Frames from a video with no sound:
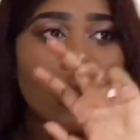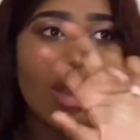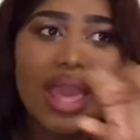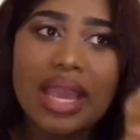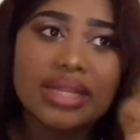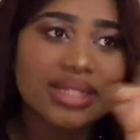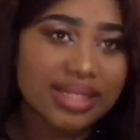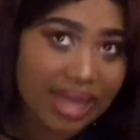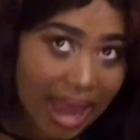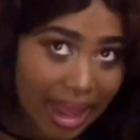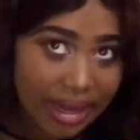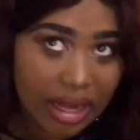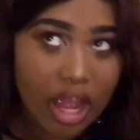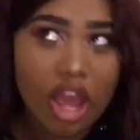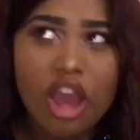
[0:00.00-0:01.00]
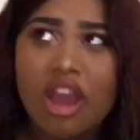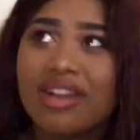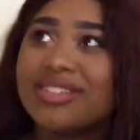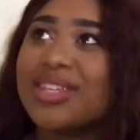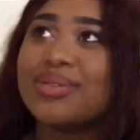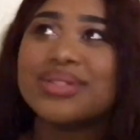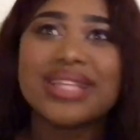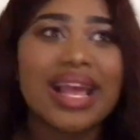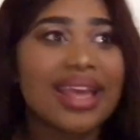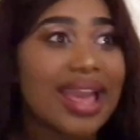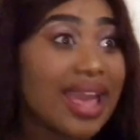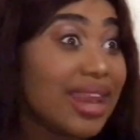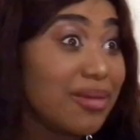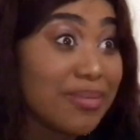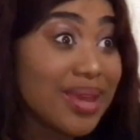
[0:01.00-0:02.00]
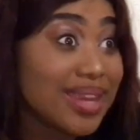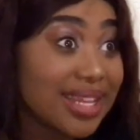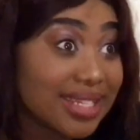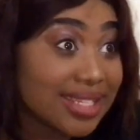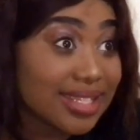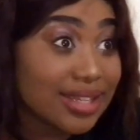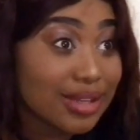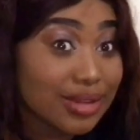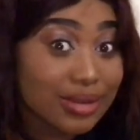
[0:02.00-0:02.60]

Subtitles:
8, 9. So, it's like, any minute.